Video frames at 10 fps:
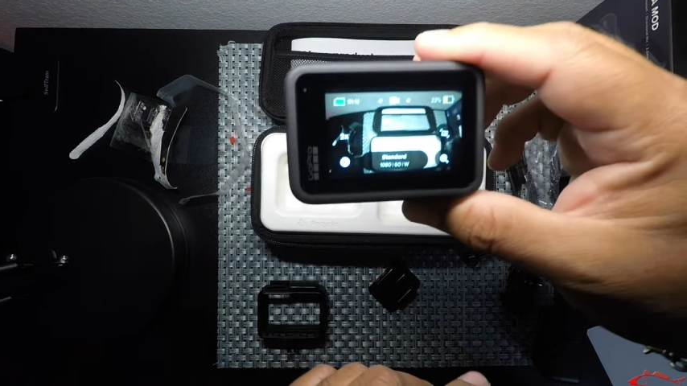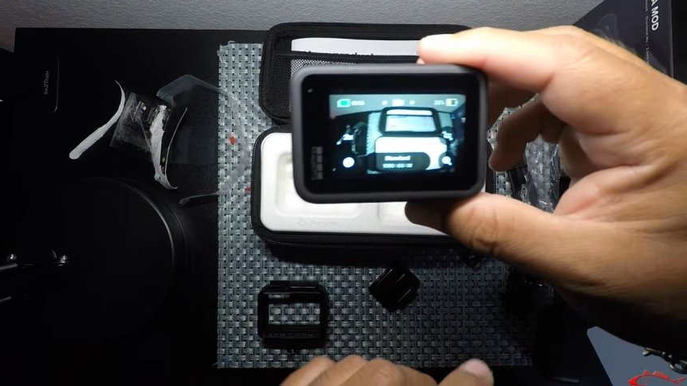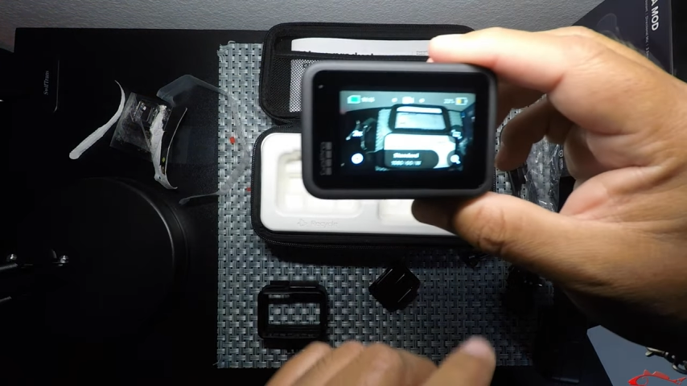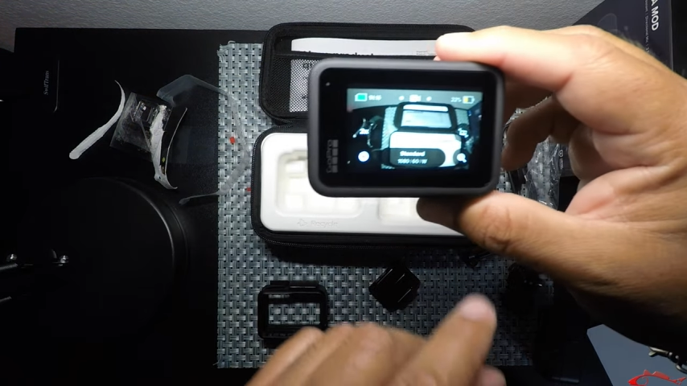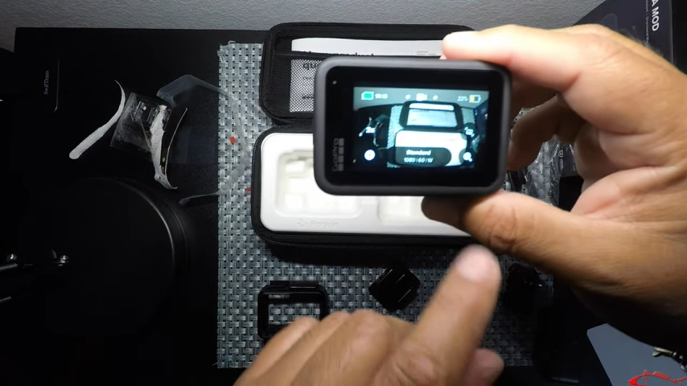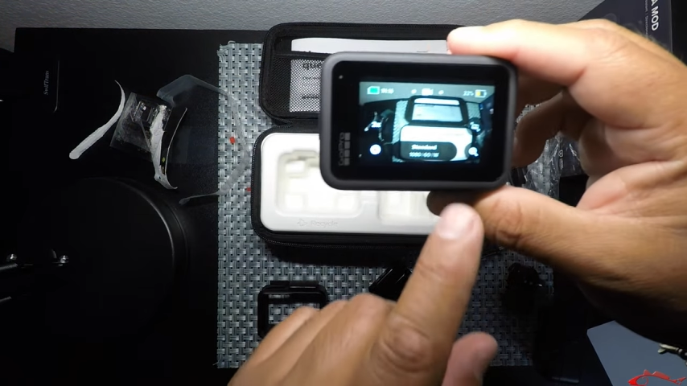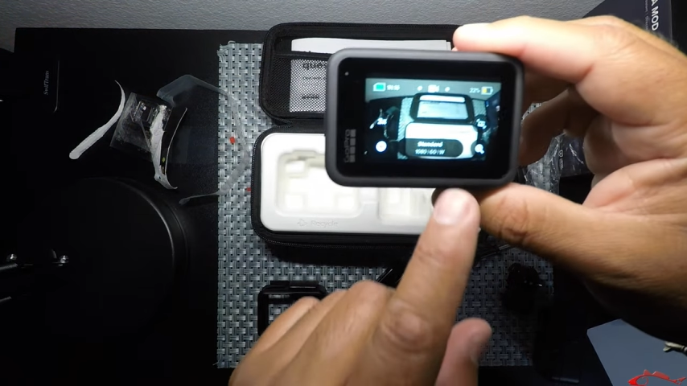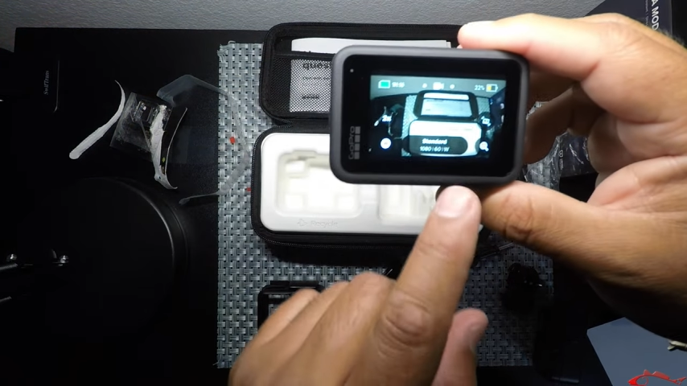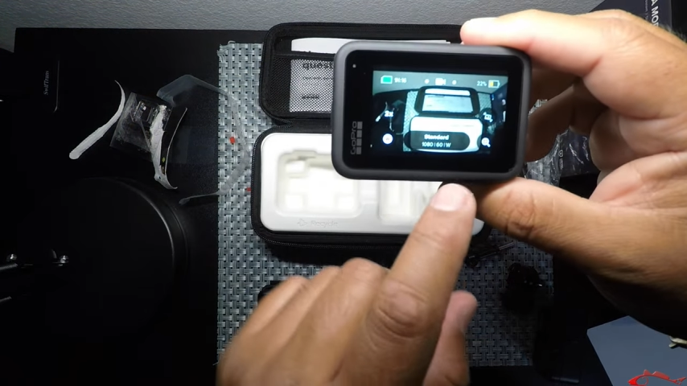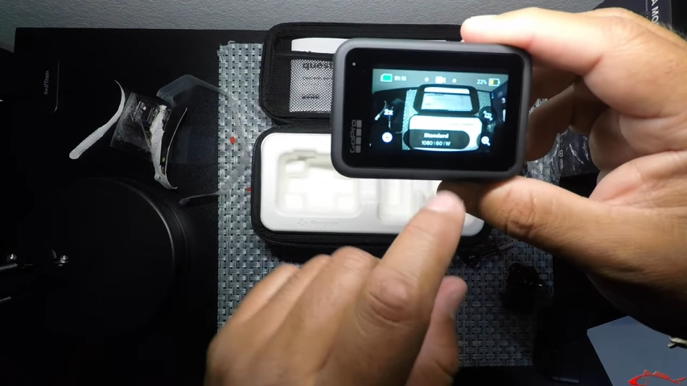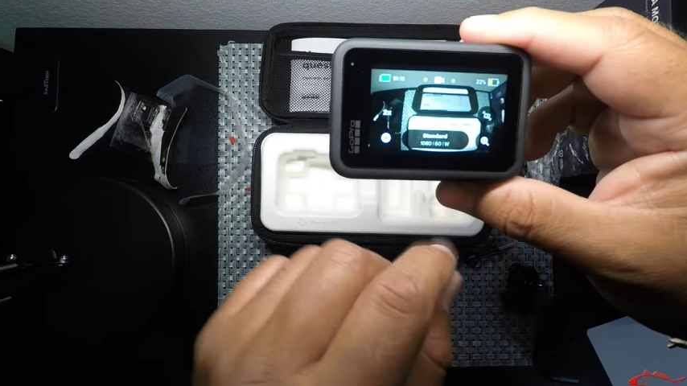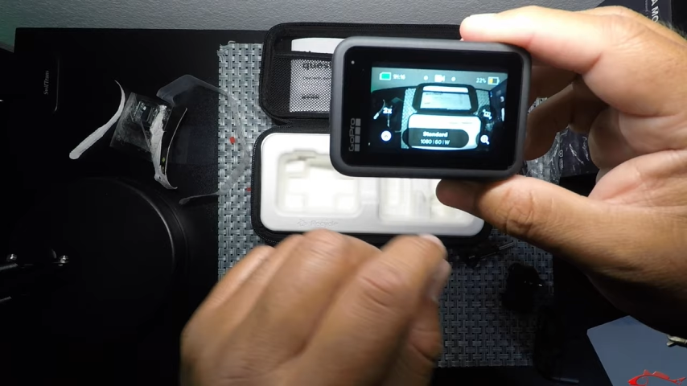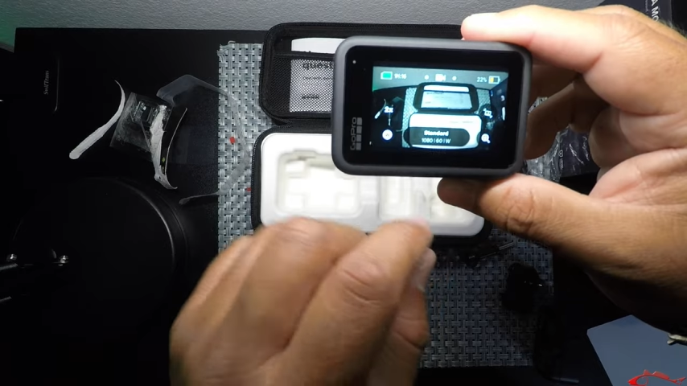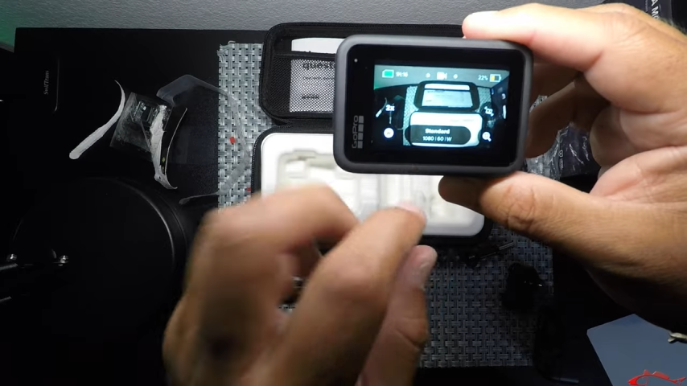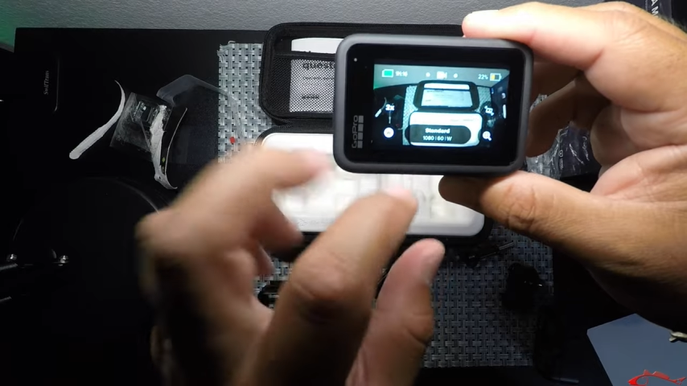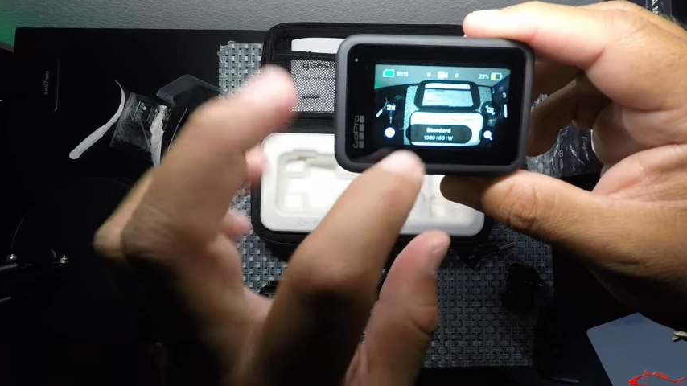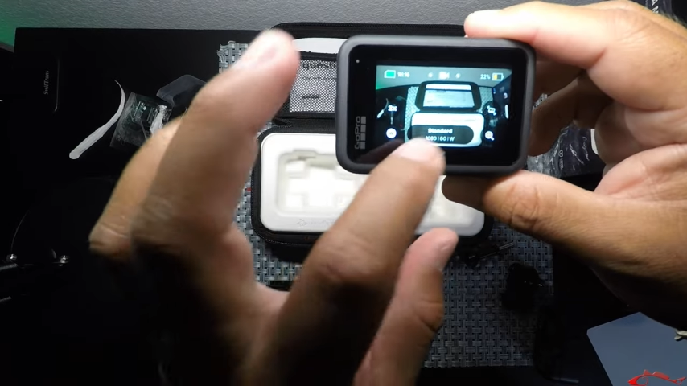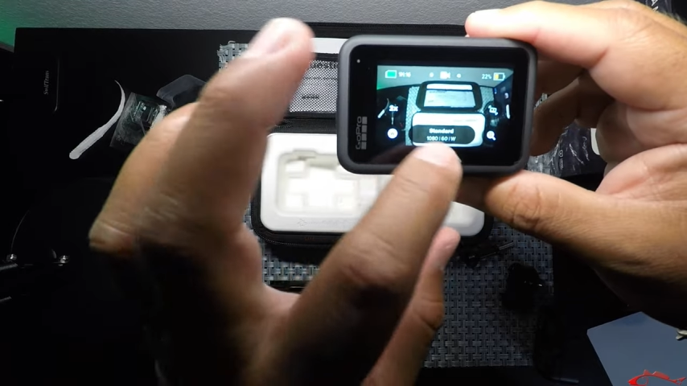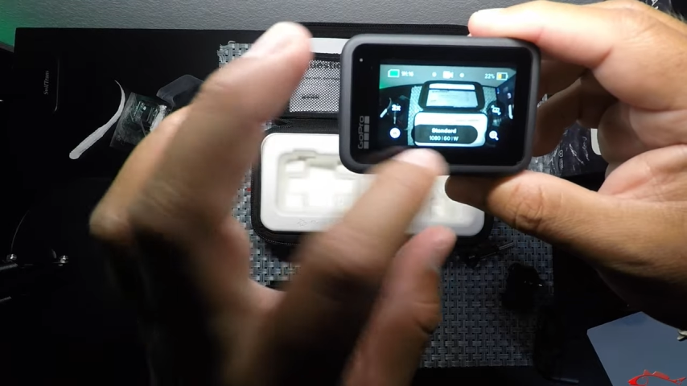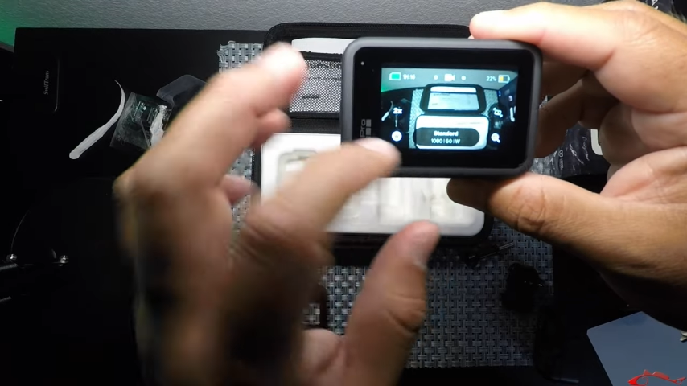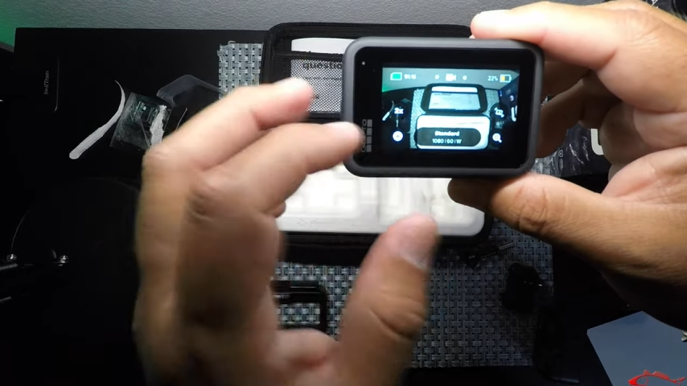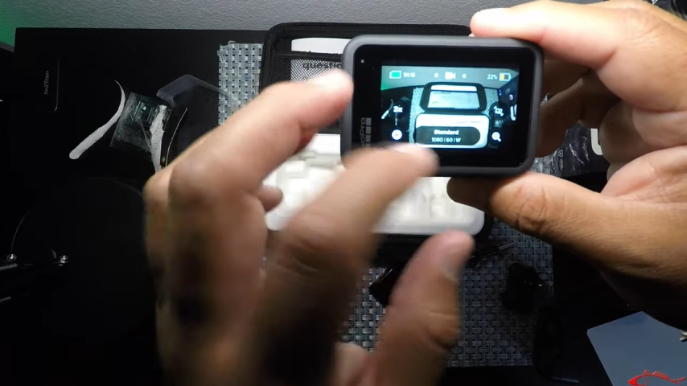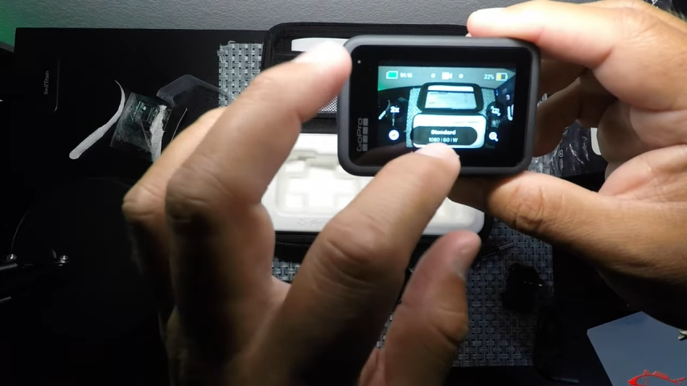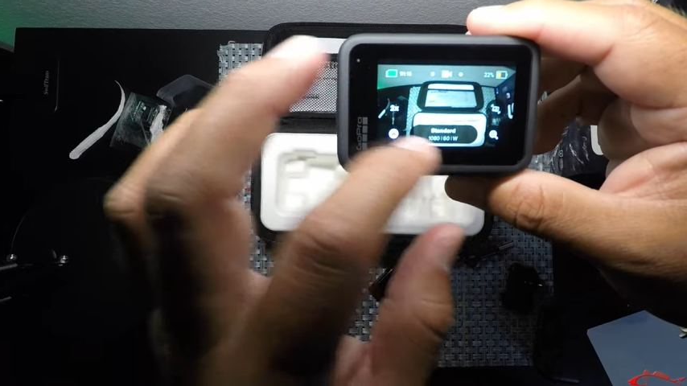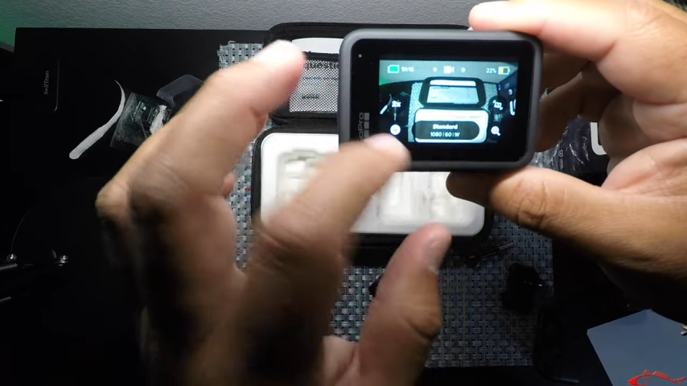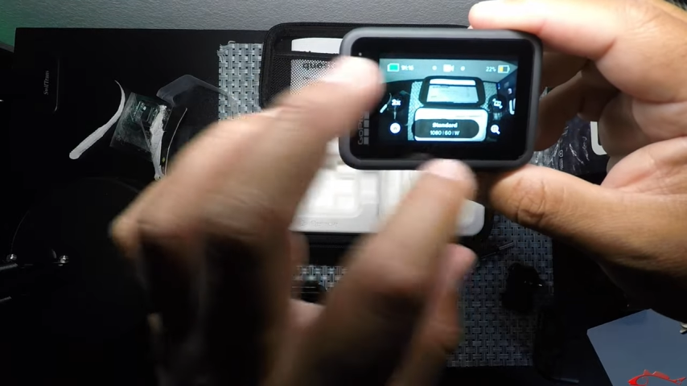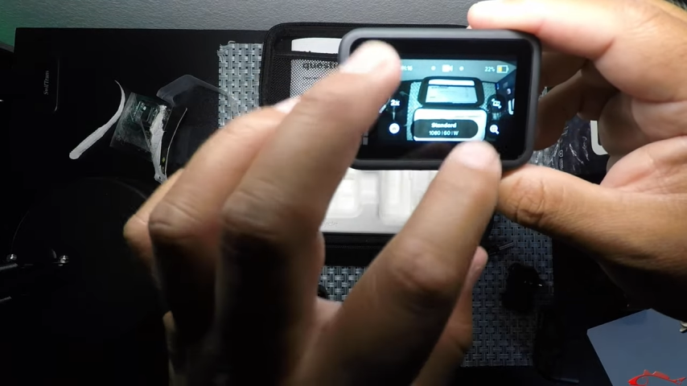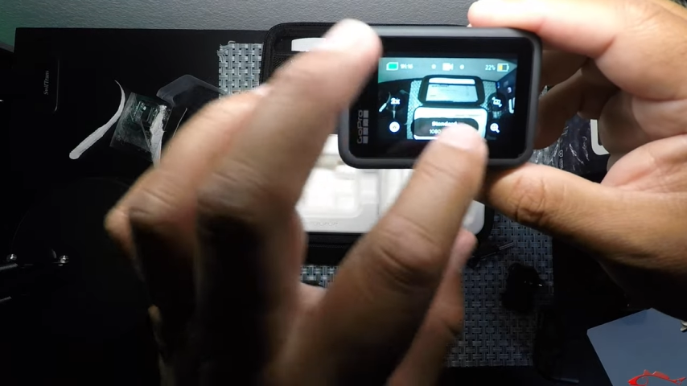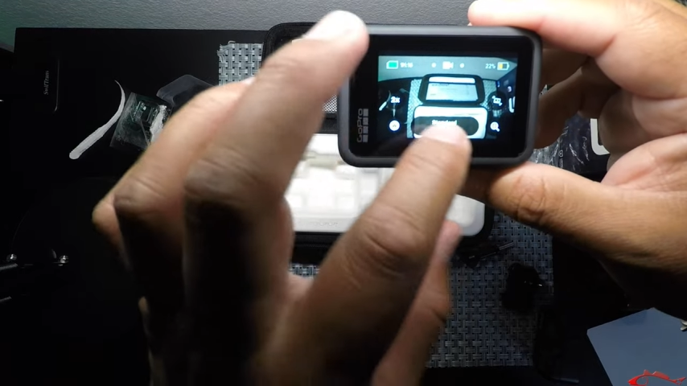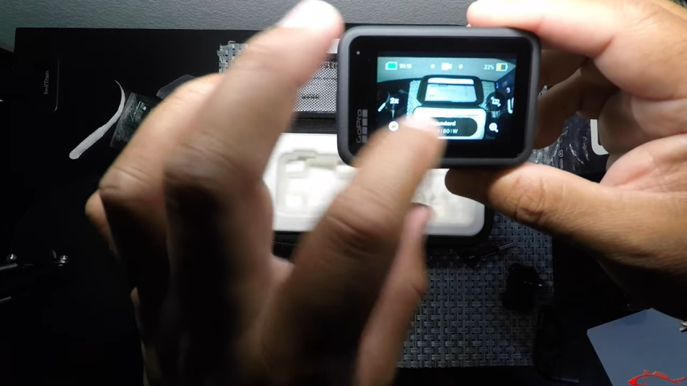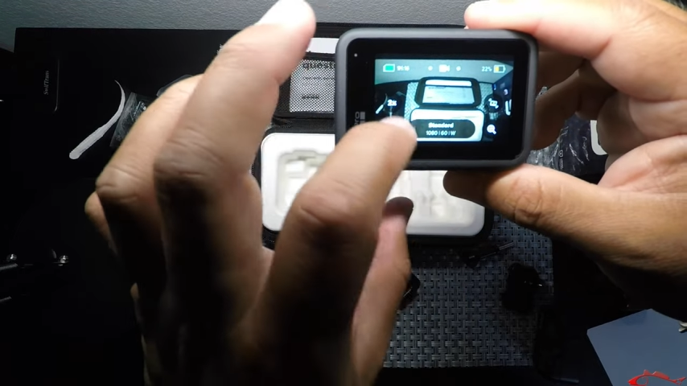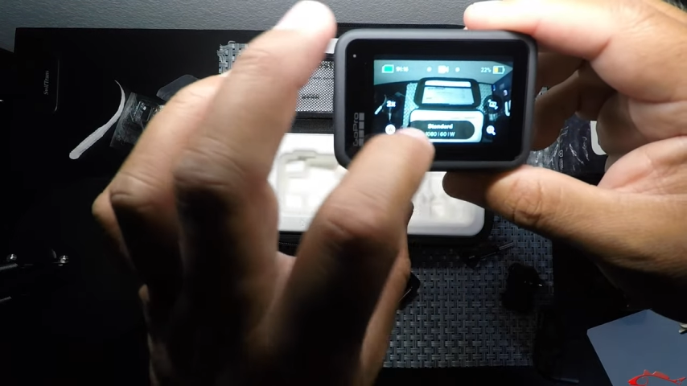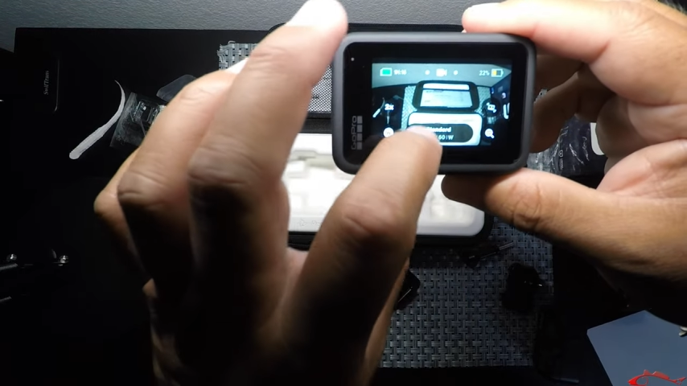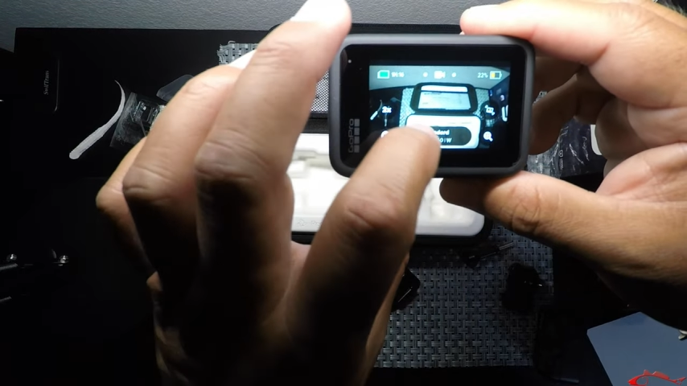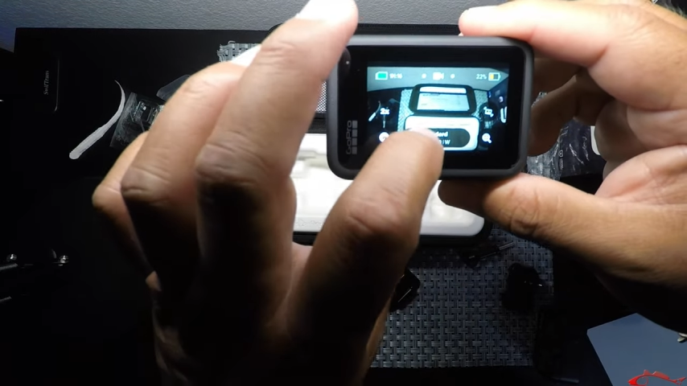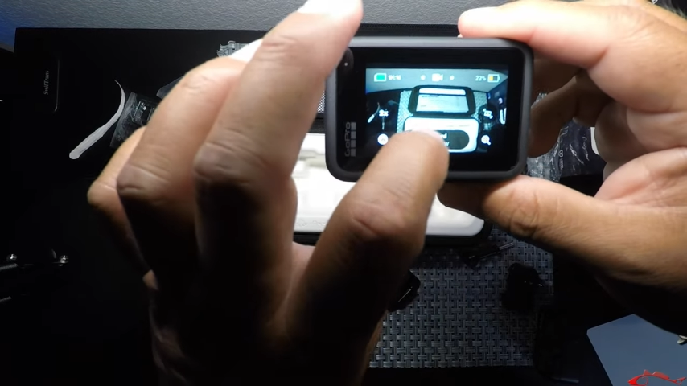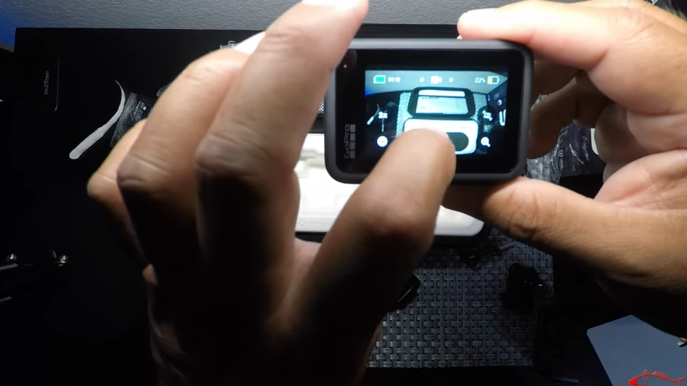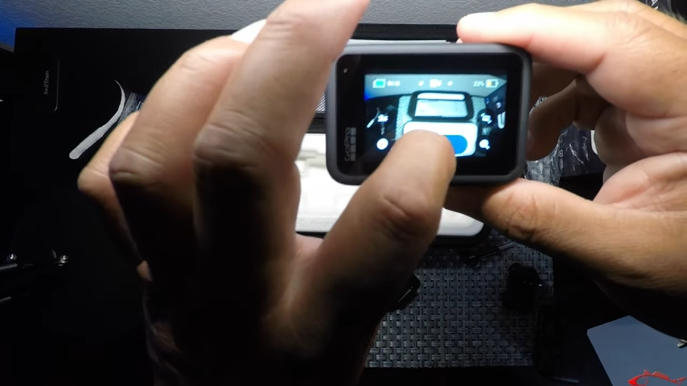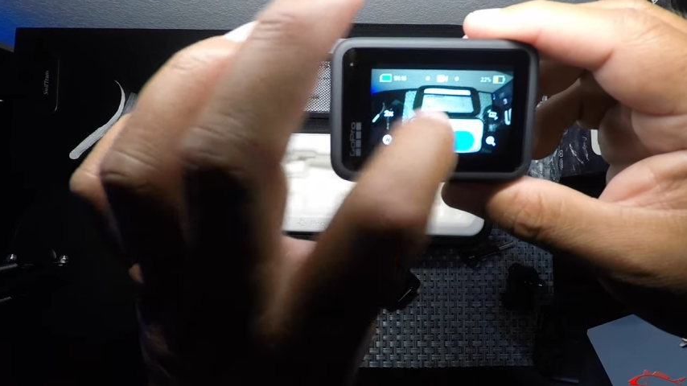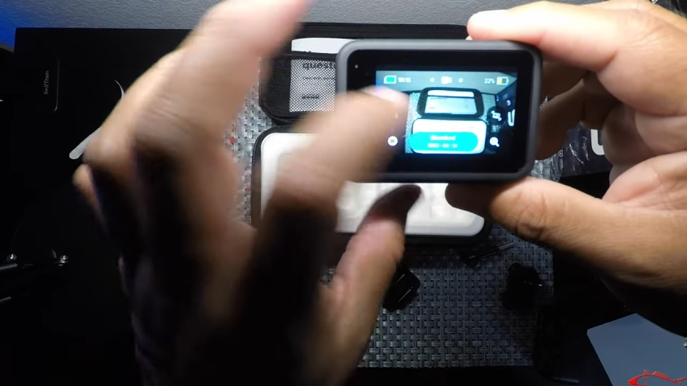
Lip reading: No face is visible, so there are no lips to read.